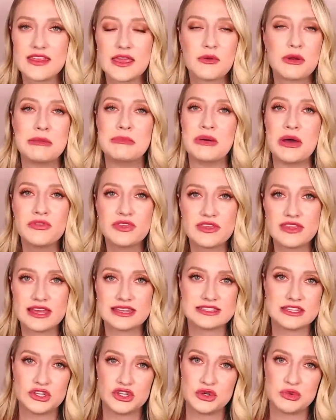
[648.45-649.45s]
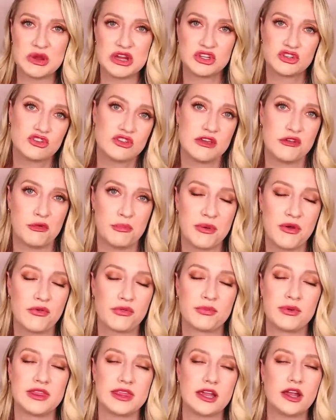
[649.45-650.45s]
They were both in that situation. They were
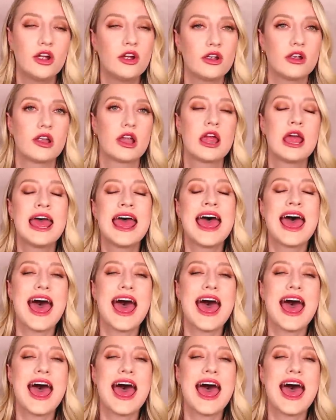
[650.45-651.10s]
both really hurt